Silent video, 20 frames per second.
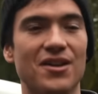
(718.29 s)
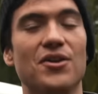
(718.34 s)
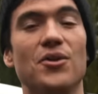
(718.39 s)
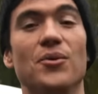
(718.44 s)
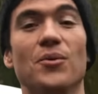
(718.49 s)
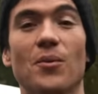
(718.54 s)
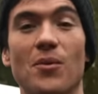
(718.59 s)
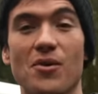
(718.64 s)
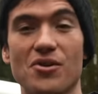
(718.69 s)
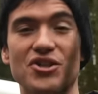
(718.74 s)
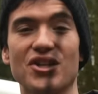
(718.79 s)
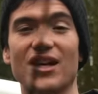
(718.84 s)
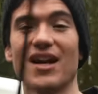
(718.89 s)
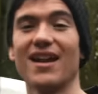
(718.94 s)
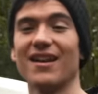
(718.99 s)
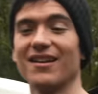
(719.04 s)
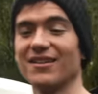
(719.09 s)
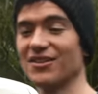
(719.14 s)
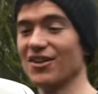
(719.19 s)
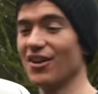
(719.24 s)
You were watching
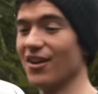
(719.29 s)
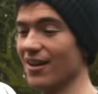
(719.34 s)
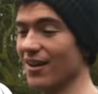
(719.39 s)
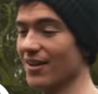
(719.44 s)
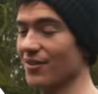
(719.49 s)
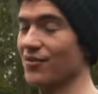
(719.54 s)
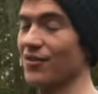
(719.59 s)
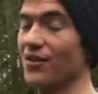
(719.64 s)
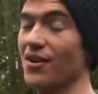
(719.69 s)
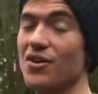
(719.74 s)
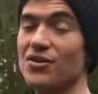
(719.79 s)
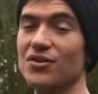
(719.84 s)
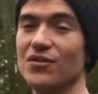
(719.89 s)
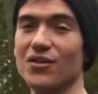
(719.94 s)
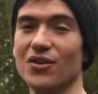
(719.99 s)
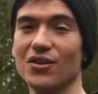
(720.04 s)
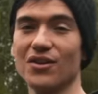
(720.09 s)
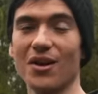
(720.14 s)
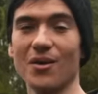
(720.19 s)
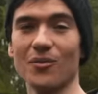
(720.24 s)
Alex earlier. For those of
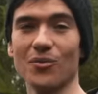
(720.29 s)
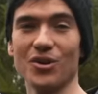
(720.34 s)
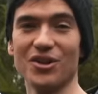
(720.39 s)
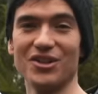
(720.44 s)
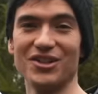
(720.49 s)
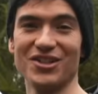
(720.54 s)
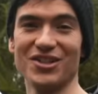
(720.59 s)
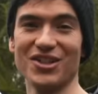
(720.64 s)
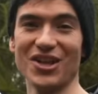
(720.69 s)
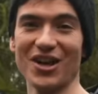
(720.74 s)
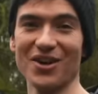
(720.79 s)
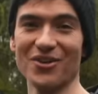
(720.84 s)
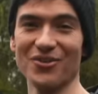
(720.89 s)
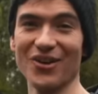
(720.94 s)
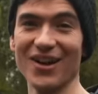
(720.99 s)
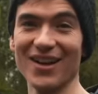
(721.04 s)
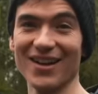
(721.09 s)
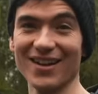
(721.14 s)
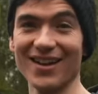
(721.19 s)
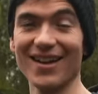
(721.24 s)
you who don't watch this channel
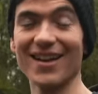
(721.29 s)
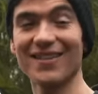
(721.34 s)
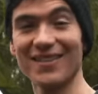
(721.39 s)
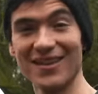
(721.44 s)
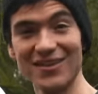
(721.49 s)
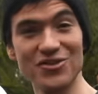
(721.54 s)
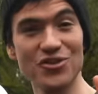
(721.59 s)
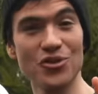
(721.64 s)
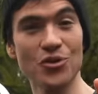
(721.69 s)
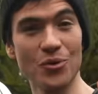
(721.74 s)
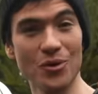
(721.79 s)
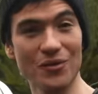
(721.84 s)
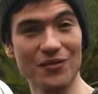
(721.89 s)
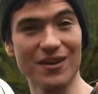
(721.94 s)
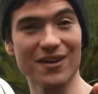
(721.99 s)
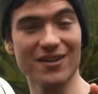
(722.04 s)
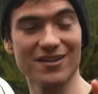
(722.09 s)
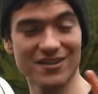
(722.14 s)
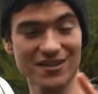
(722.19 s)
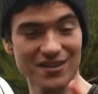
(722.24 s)
regularly, there's two of
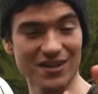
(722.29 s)
us,